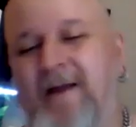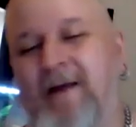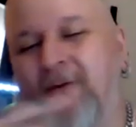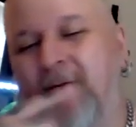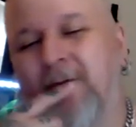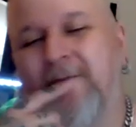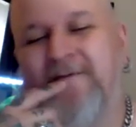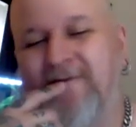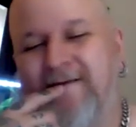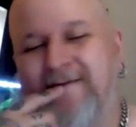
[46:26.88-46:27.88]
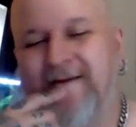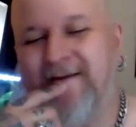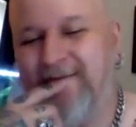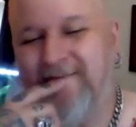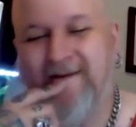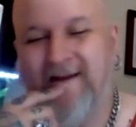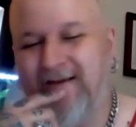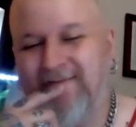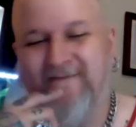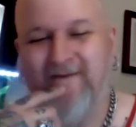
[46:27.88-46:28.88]
yeah. We were listening to
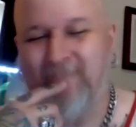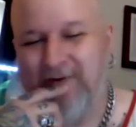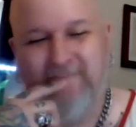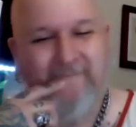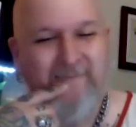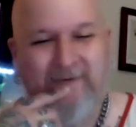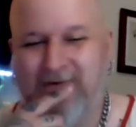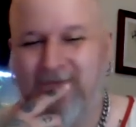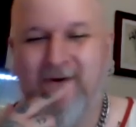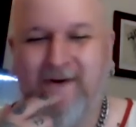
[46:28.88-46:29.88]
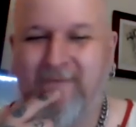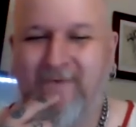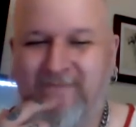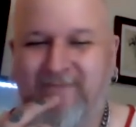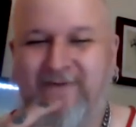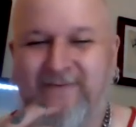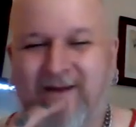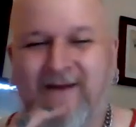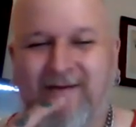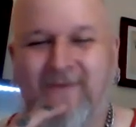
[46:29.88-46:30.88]
that segment. We call it. That was
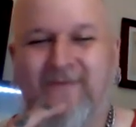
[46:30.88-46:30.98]
a